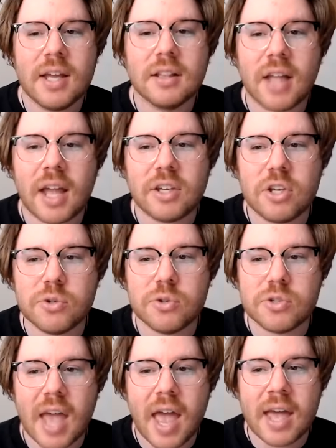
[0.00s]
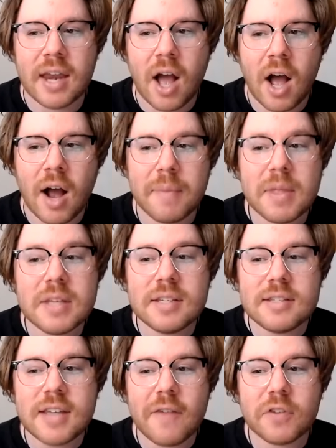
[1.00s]
Like you said, this is
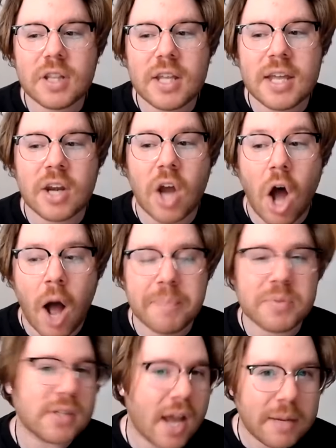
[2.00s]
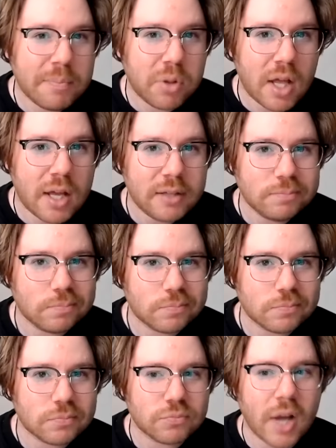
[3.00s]
definitely an upside play.
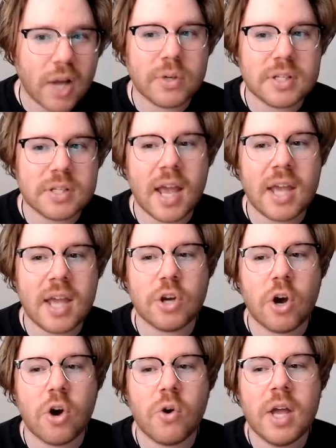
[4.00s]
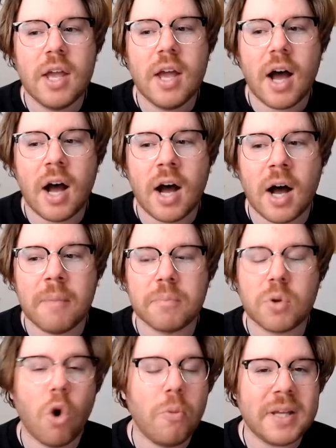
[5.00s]
I would say, you know,
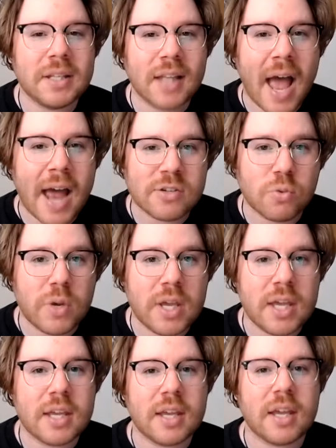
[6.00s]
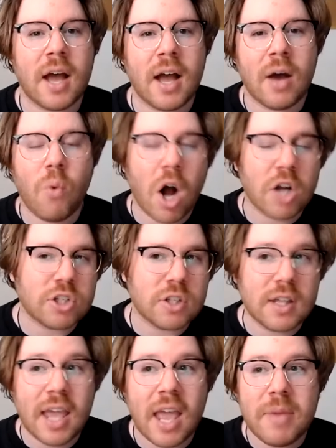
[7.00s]
Coleman last week, watching the
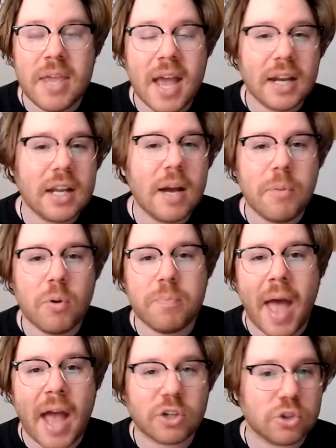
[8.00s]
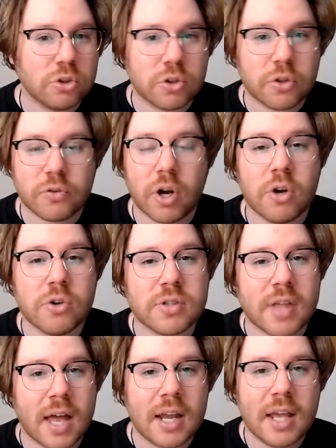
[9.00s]
game, he had a couple back shoulder throws
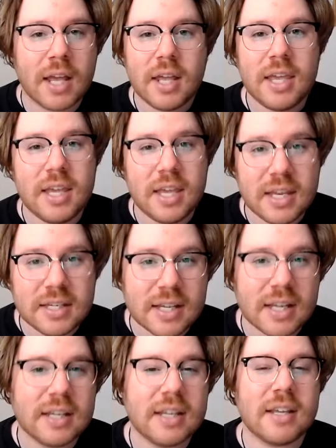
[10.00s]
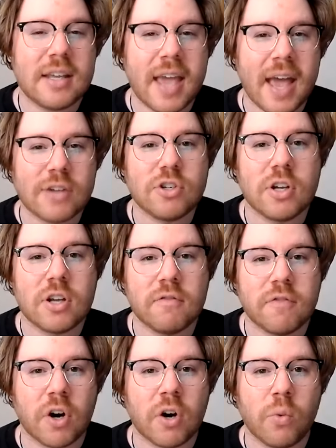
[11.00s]
that he did catch and
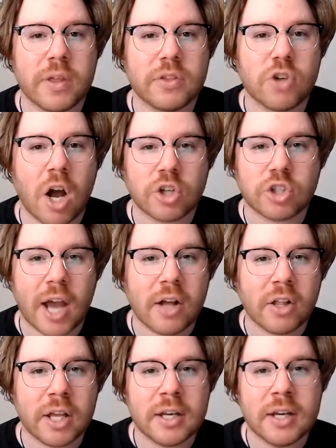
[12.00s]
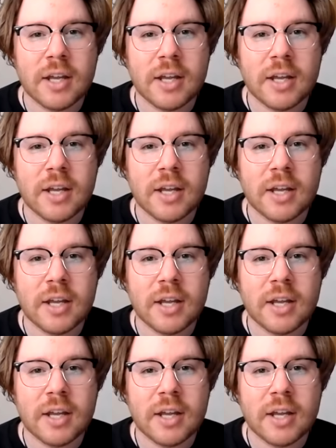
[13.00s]
convert with Josh Allen.